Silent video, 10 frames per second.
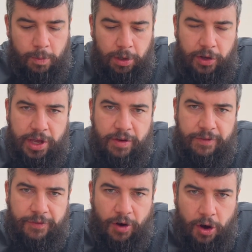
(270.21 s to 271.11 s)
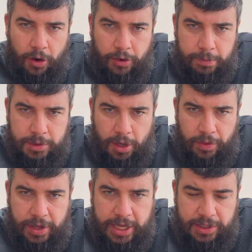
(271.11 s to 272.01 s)
we're looking at forums
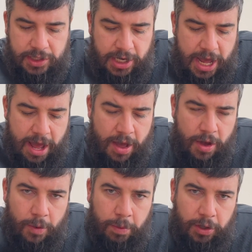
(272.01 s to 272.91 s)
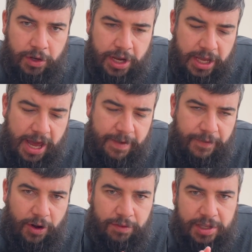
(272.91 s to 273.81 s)
on the internet, we're looking at getting
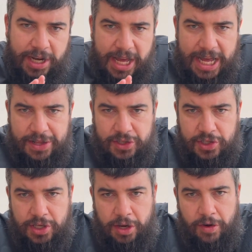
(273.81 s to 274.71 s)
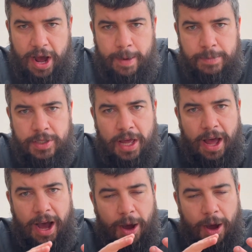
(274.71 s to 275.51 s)
involved in Instagrams.